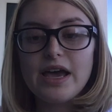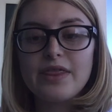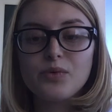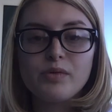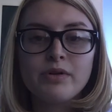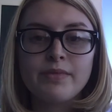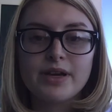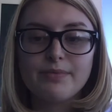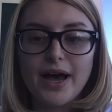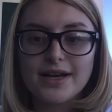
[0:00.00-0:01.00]
and the women
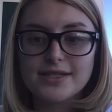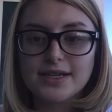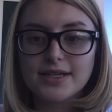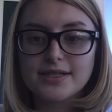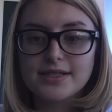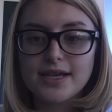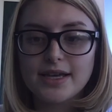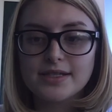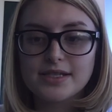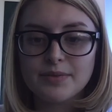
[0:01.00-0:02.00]
make baskets
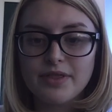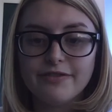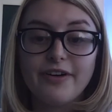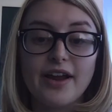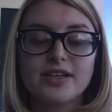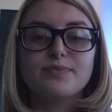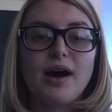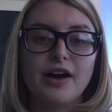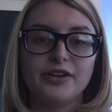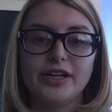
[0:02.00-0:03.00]
and some of the finest
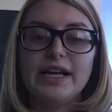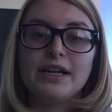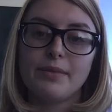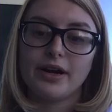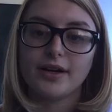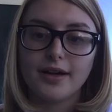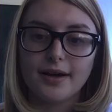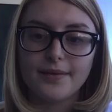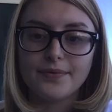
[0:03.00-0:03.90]
pottery in America.